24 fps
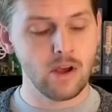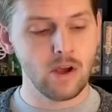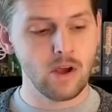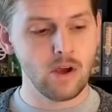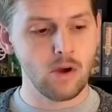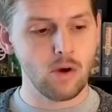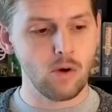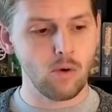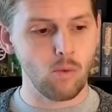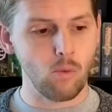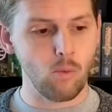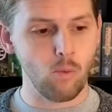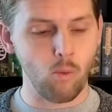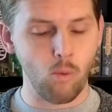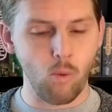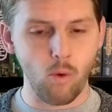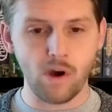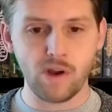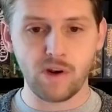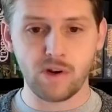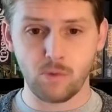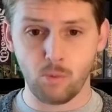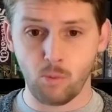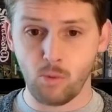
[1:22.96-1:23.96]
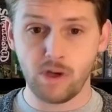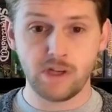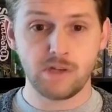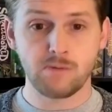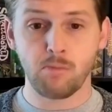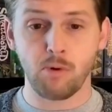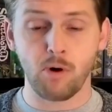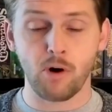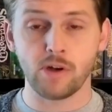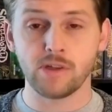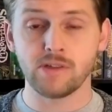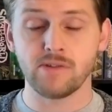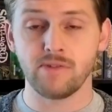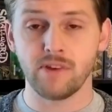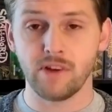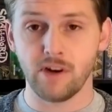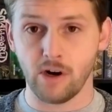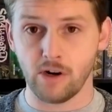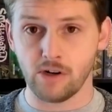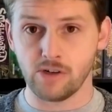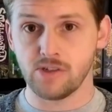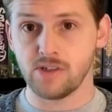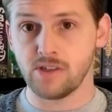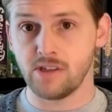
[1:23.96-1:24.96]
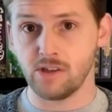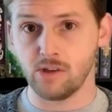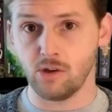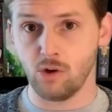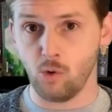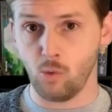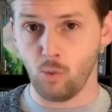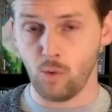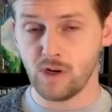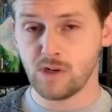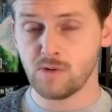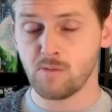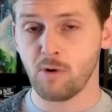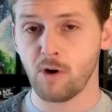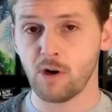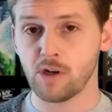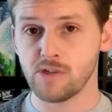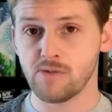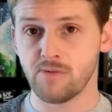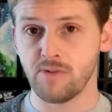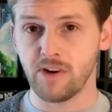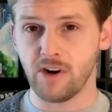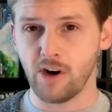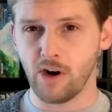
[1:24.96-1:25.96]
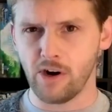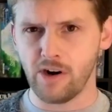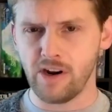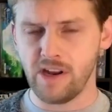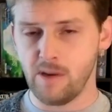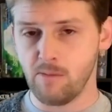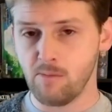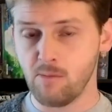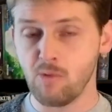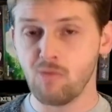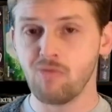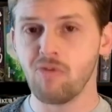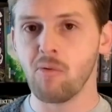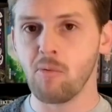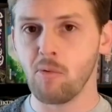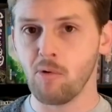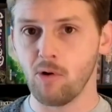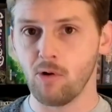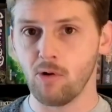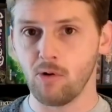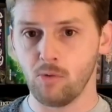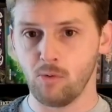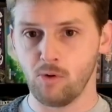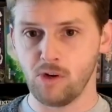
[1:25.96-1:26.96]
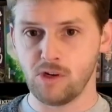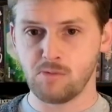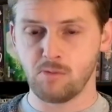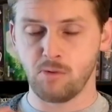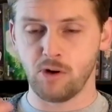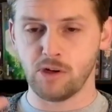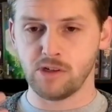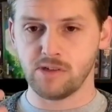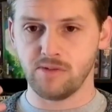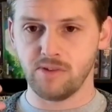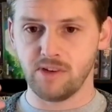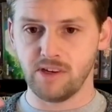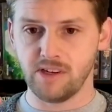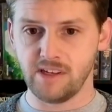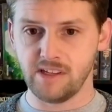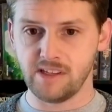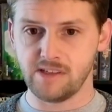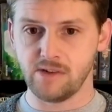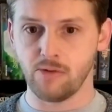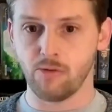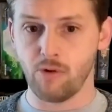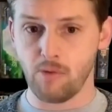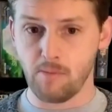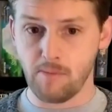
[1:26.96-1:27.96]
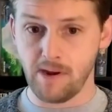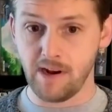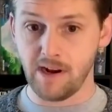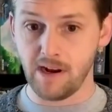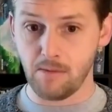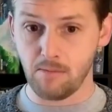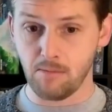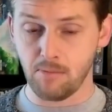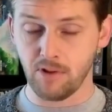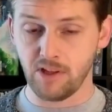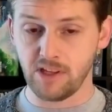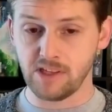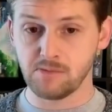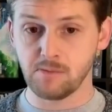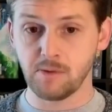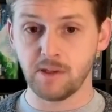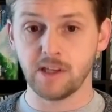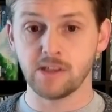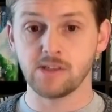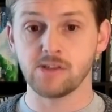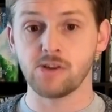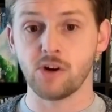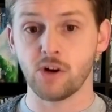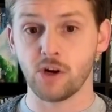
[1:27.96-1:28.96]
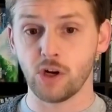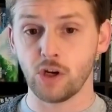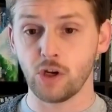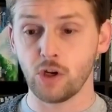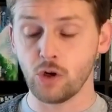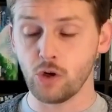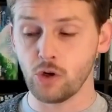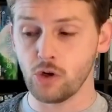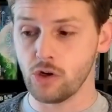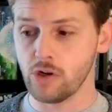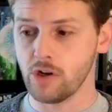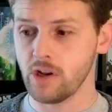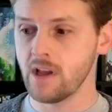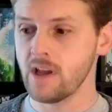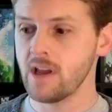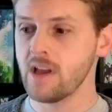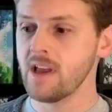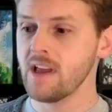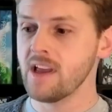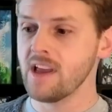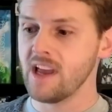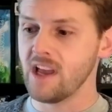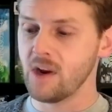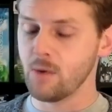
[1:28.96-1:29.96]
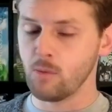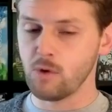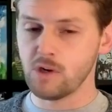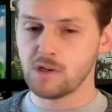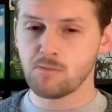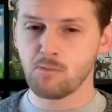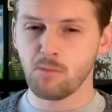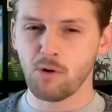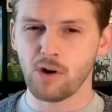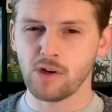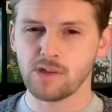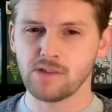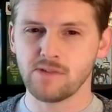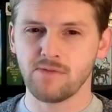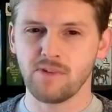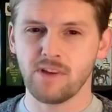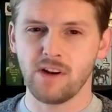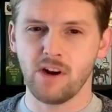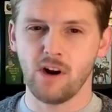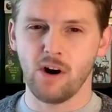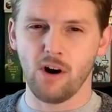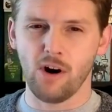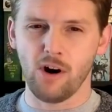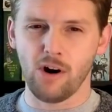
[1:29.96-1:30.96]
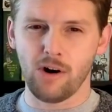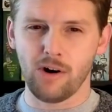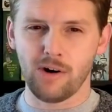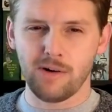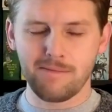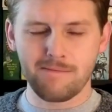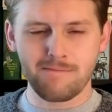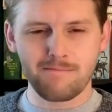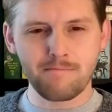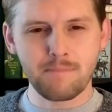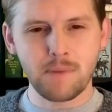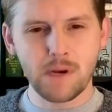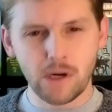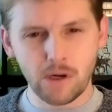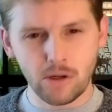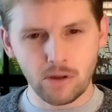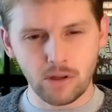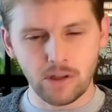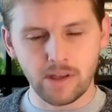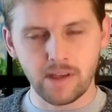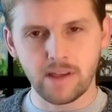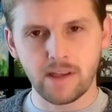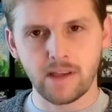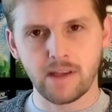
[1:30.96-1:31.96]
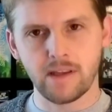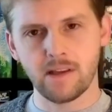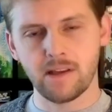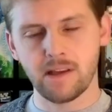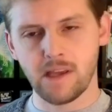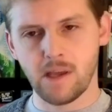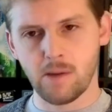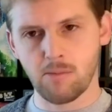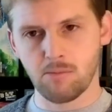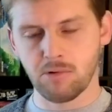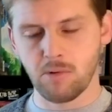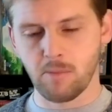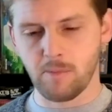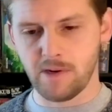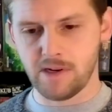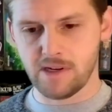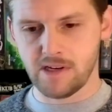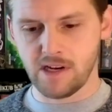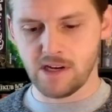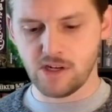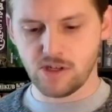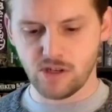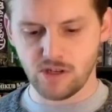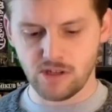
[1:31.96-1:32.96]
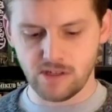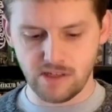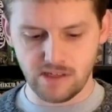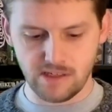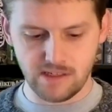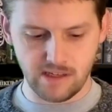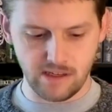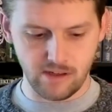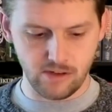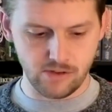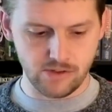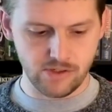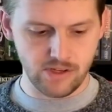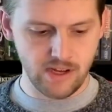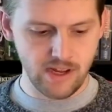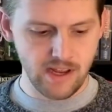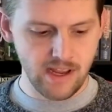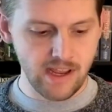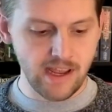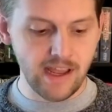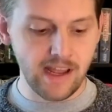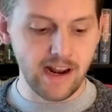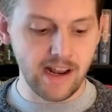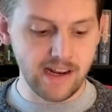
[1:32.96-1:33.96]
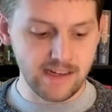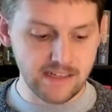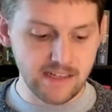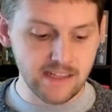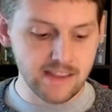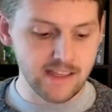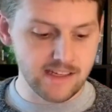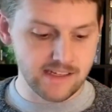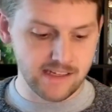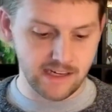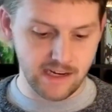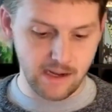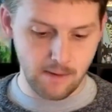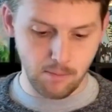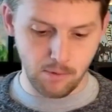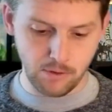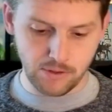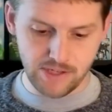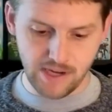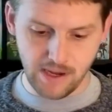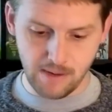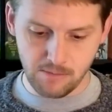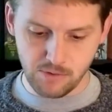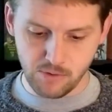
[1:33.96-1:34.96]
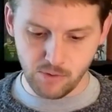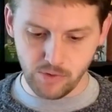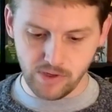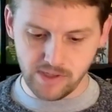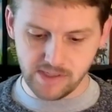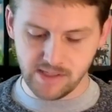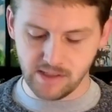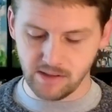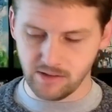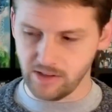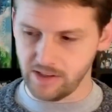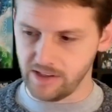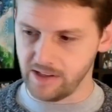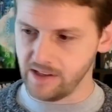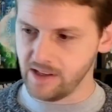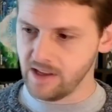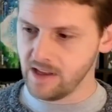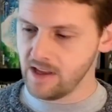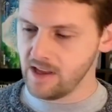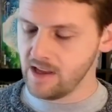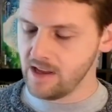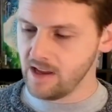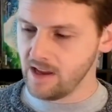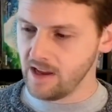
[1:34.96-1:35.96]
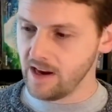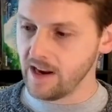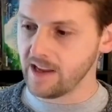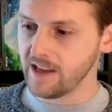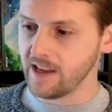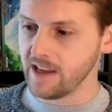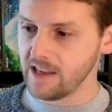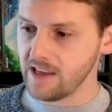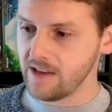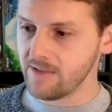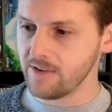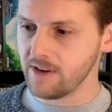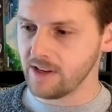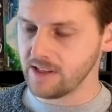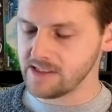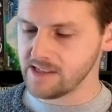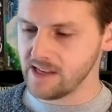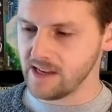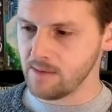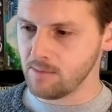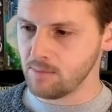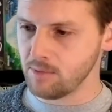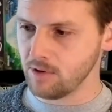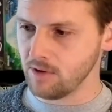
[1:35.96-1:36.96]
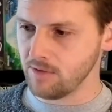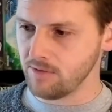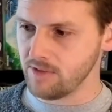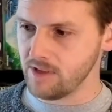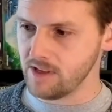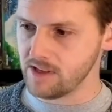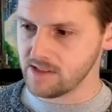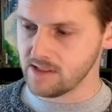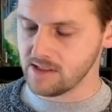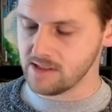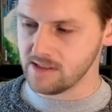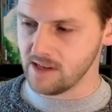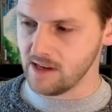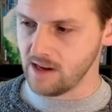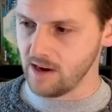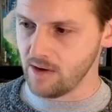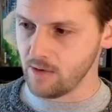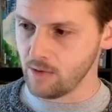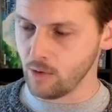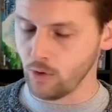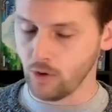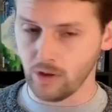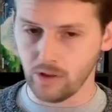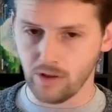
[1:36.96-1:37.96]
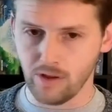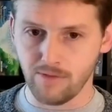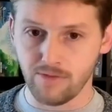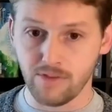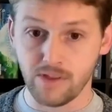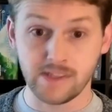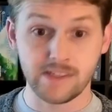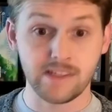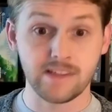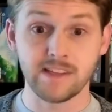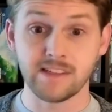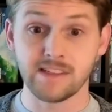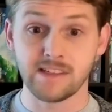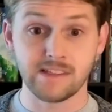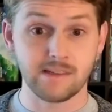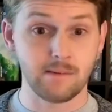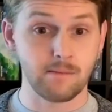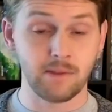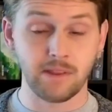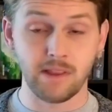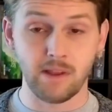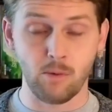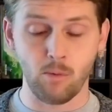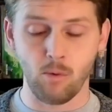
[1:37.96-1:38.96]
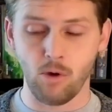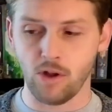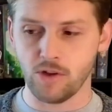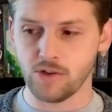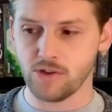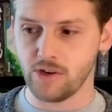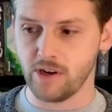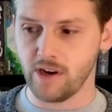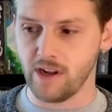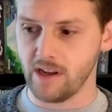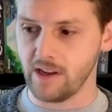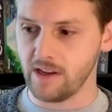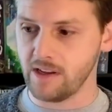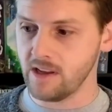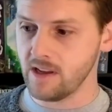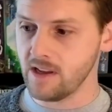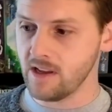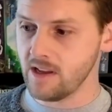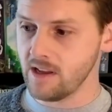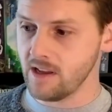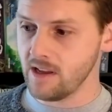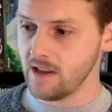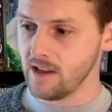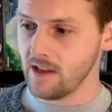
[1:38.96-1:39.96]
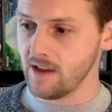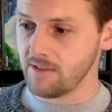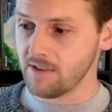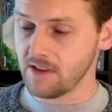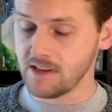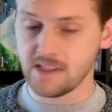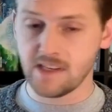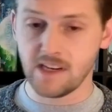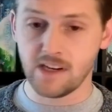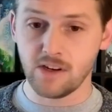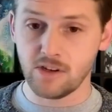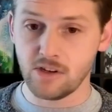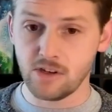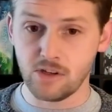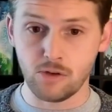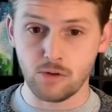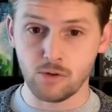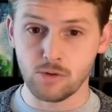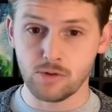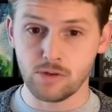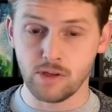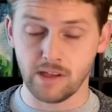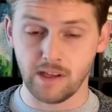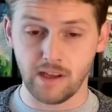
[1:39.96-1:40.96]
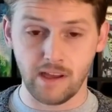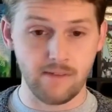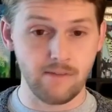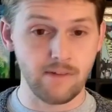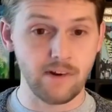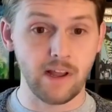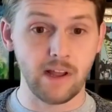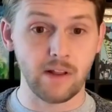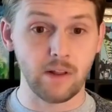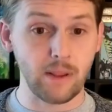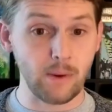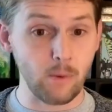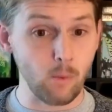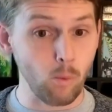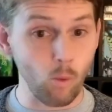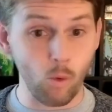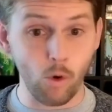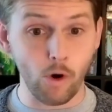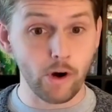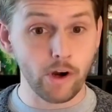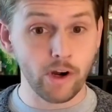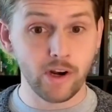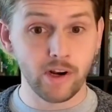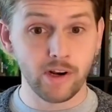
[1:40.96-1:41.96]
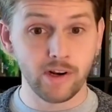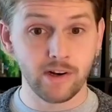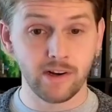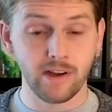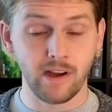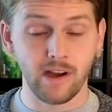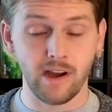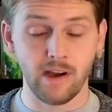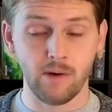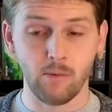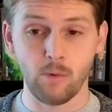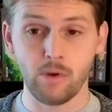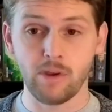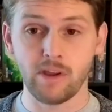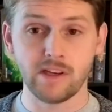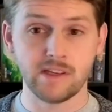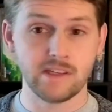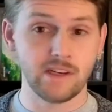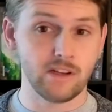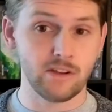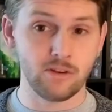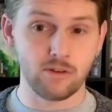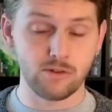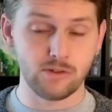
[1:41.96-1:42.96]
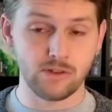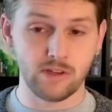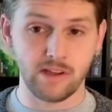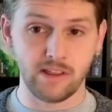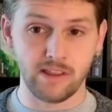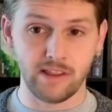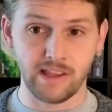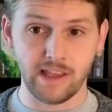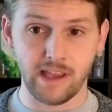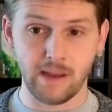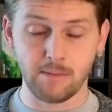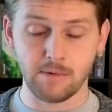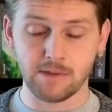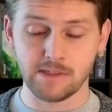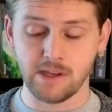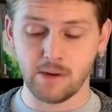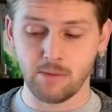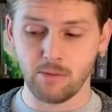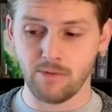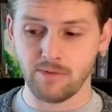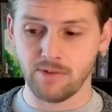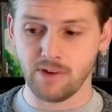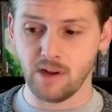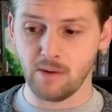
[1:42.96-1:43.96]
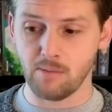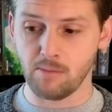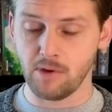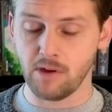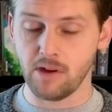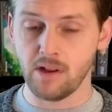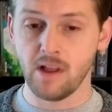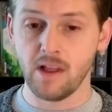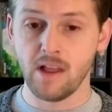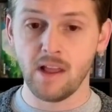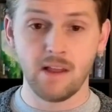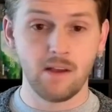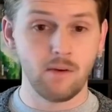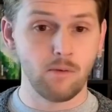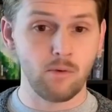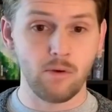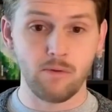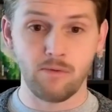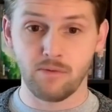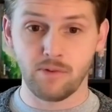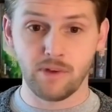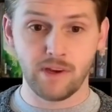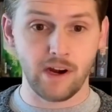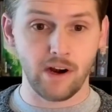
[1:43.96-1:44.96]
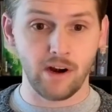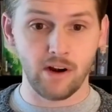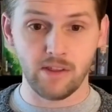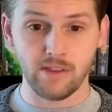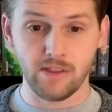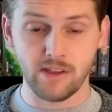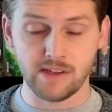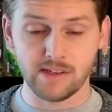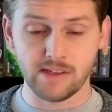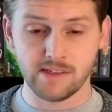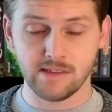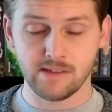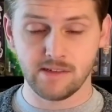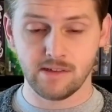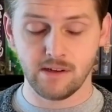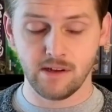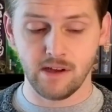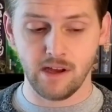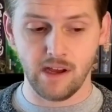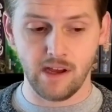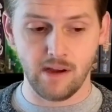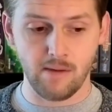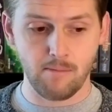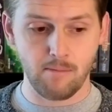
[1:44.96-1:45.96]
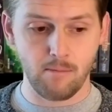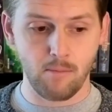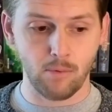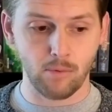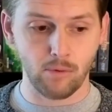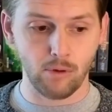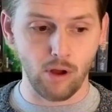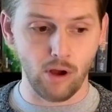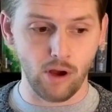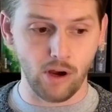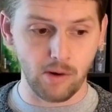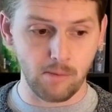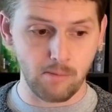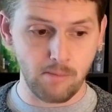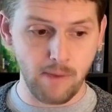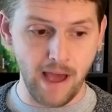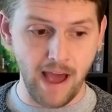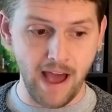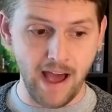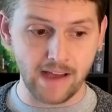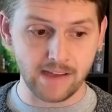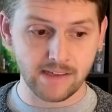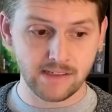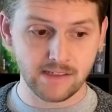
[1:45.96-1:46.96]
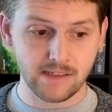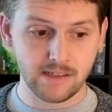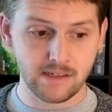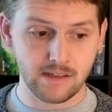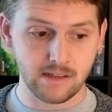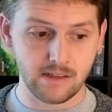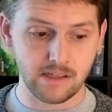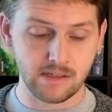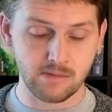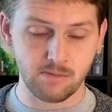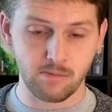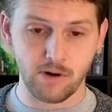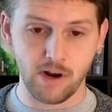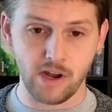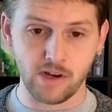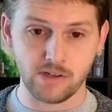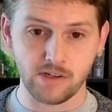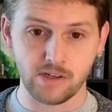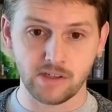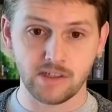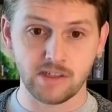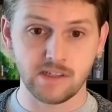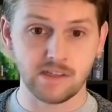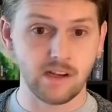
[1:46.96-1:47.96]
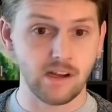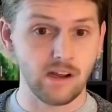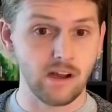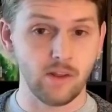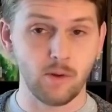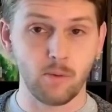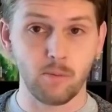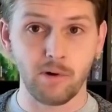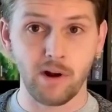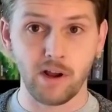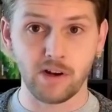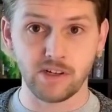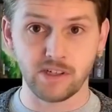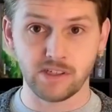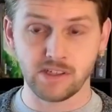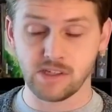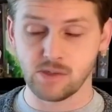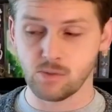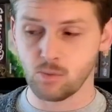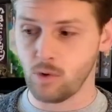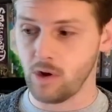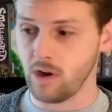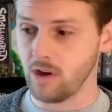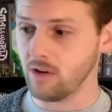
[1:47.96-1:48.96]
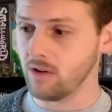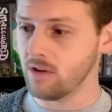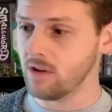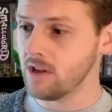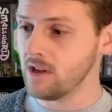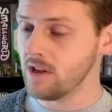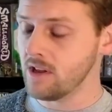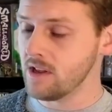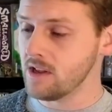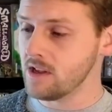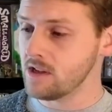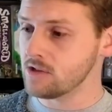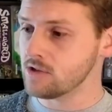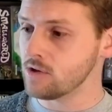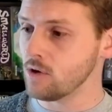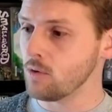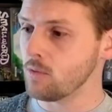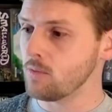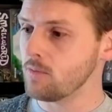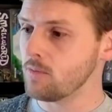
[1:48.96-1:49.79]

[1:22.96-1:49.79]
which parts of it are steel, which parts of it are immovable, which parts of it need to remain in place because they're good, and which parts of it are merely implementation details. And I did this a couple times recently, and I can give an example of this because I really love this. And this is something that Walter and I have continued to use, like even at like work. We continue to use it in the game design we've done, but we've carried this long past this project into other projects as well. So